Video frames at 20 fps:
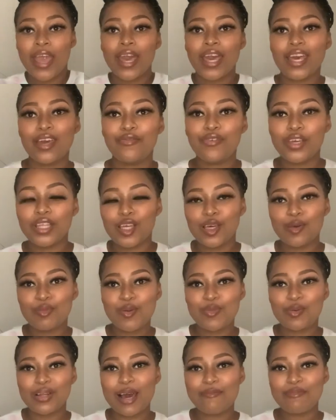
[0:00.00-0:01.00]
Everything
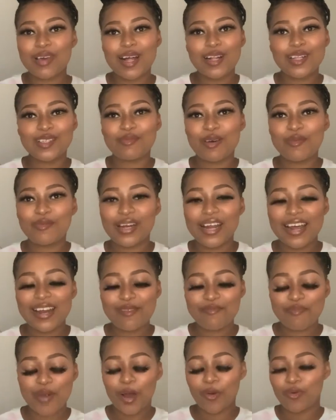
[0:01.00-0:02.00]
people, I'm Kels Mabula and I'm
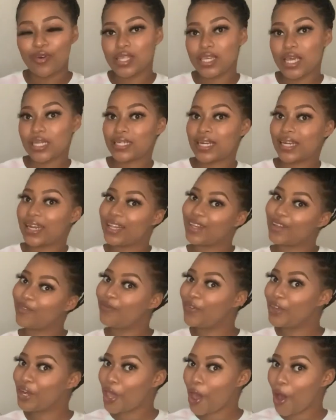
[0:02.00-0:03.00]
back with yet another
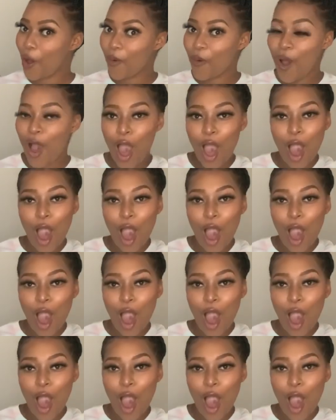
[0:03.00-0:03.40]
video.